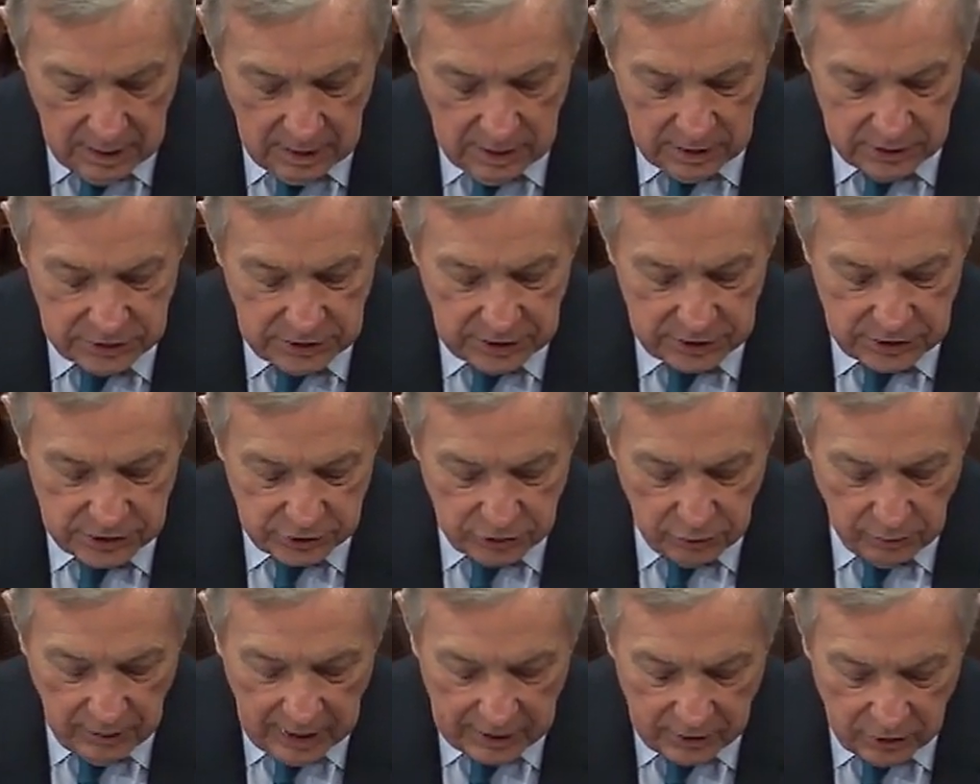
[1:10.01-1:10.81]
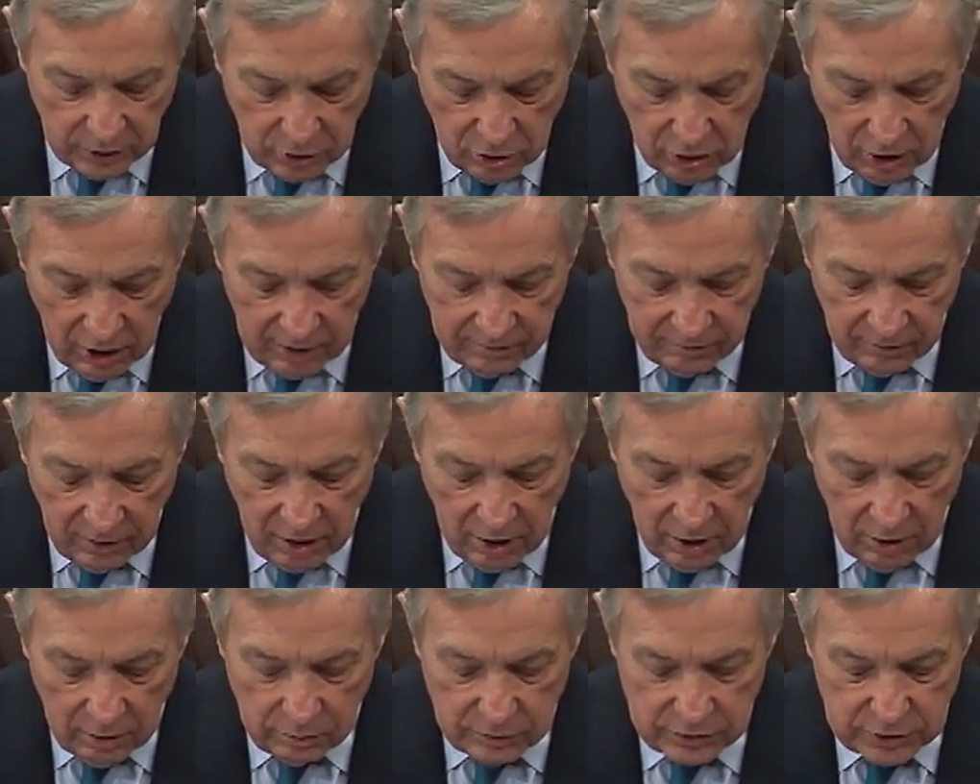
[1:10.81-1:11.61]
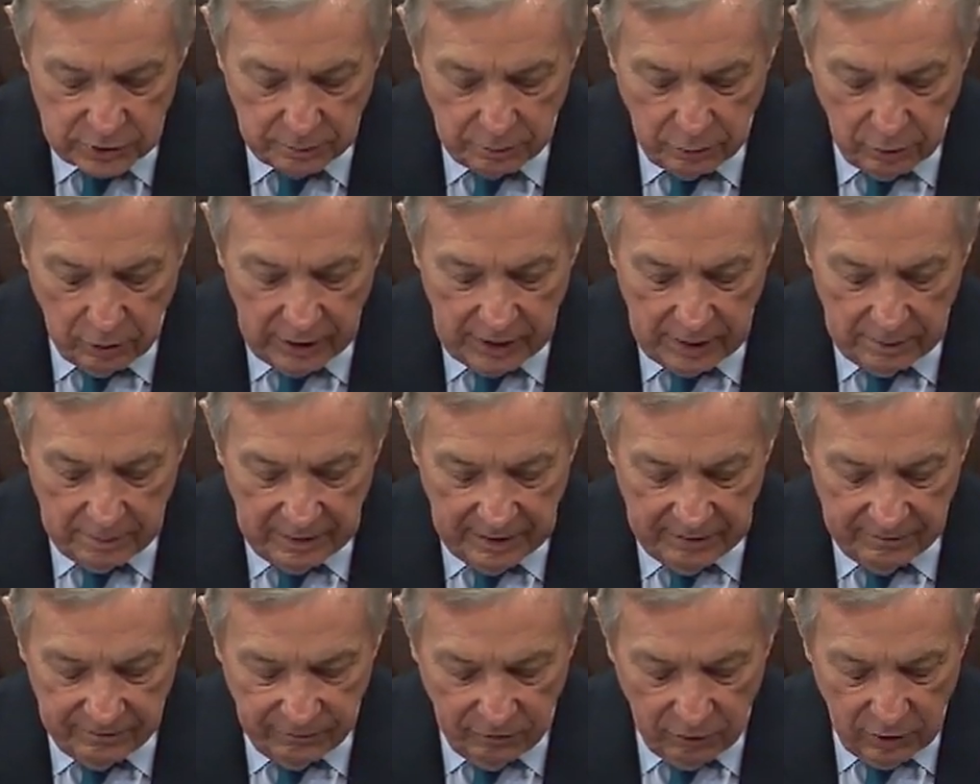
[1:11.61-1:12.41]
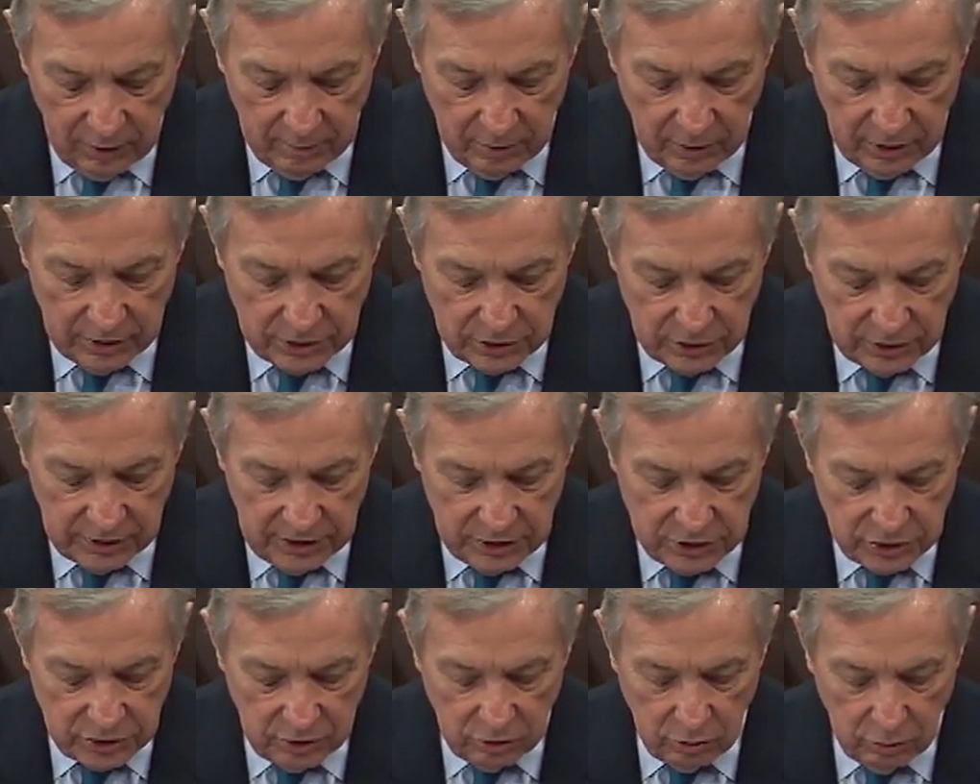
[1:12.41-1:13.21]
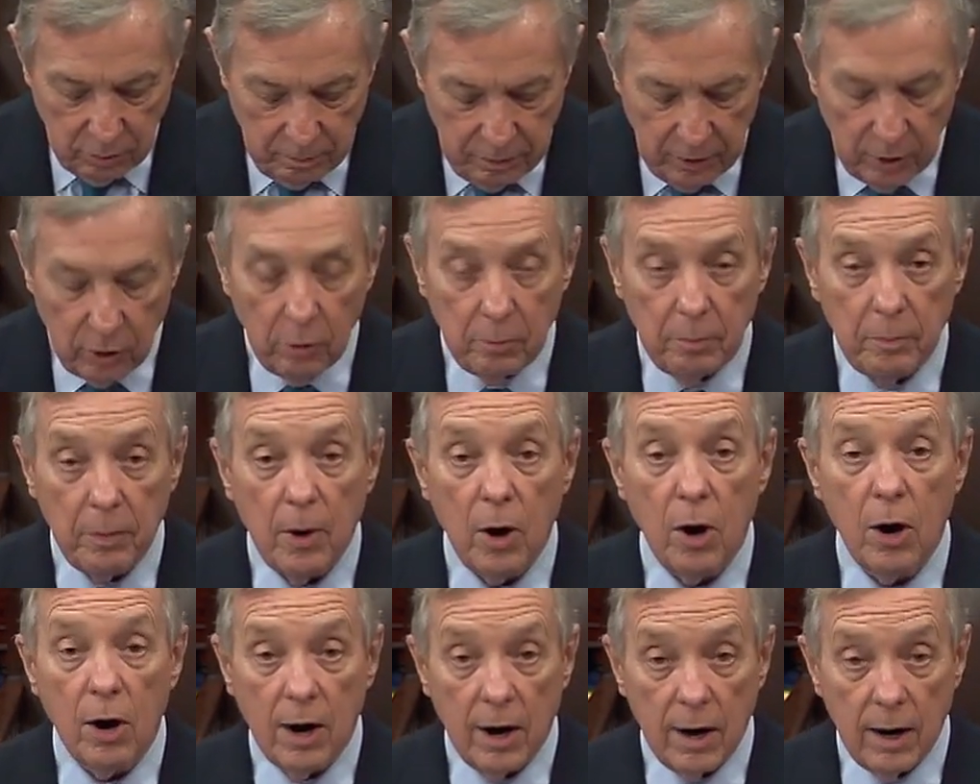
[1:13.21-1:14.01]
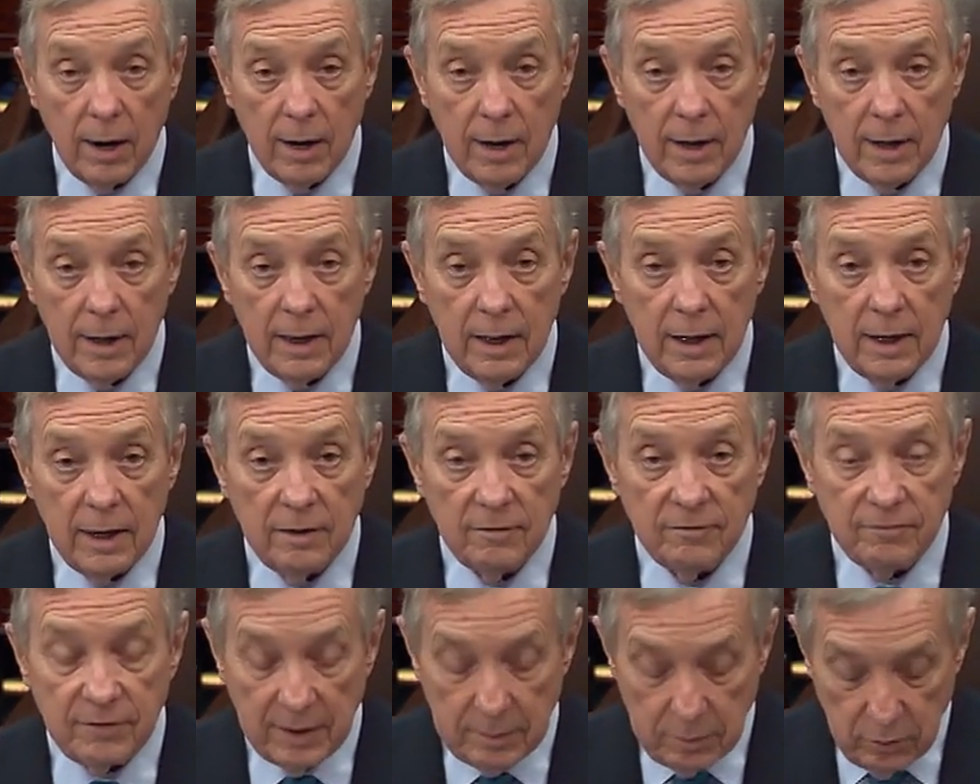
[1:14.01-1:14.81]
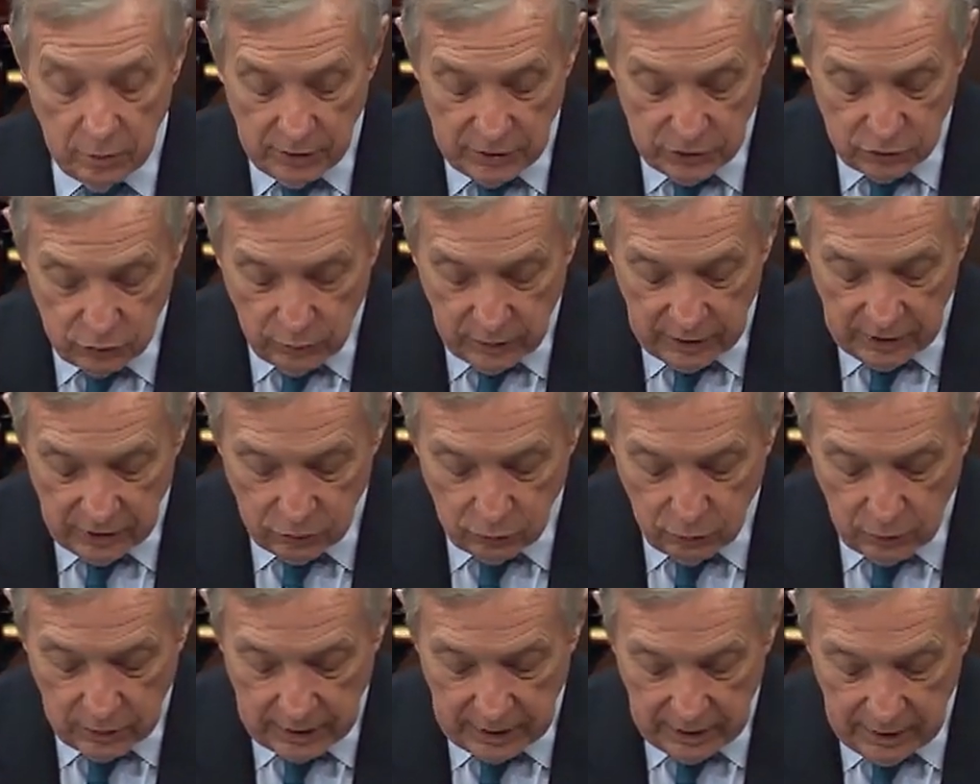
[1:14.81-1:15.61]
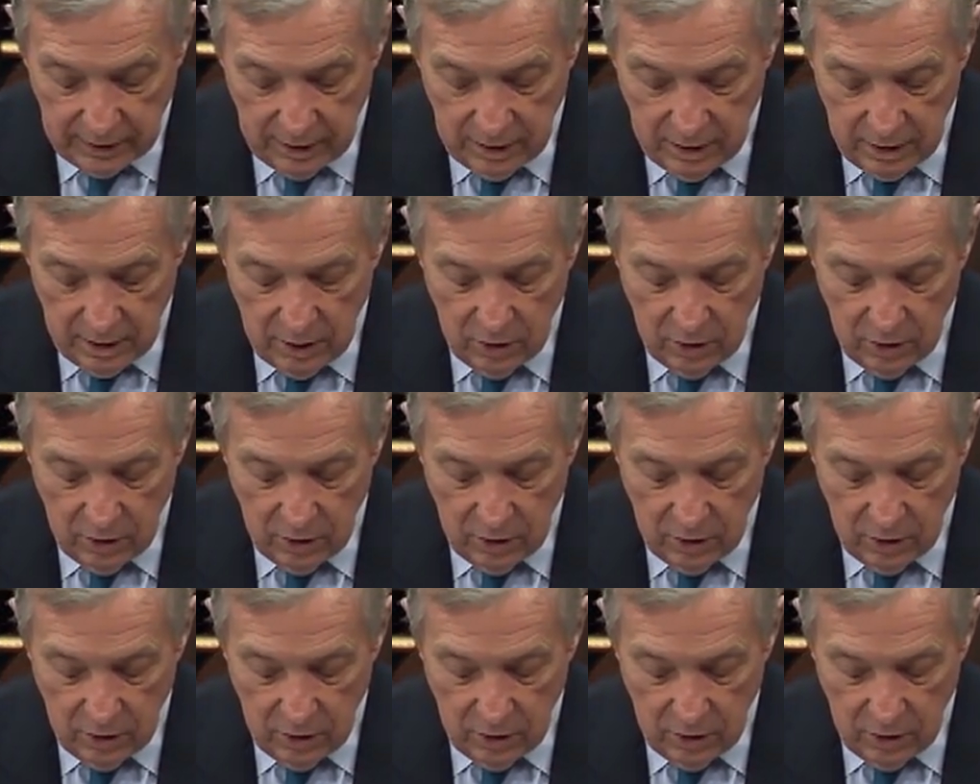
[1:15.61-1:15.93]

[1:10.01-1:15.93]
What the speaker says: Since Director Carvajal was appointed by former Attorney General Bill Barr in February 2020,